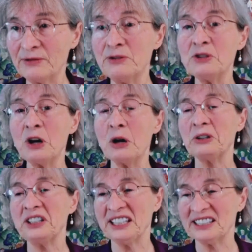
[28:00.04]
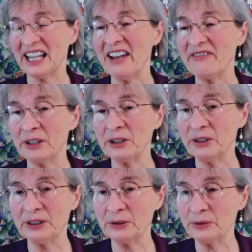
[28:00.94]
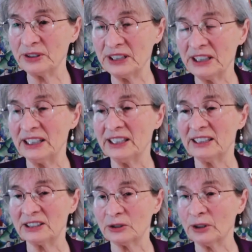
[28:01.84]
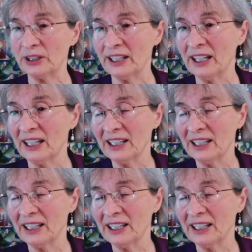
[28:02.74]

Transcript: nobody is ever going to see it, it's okay.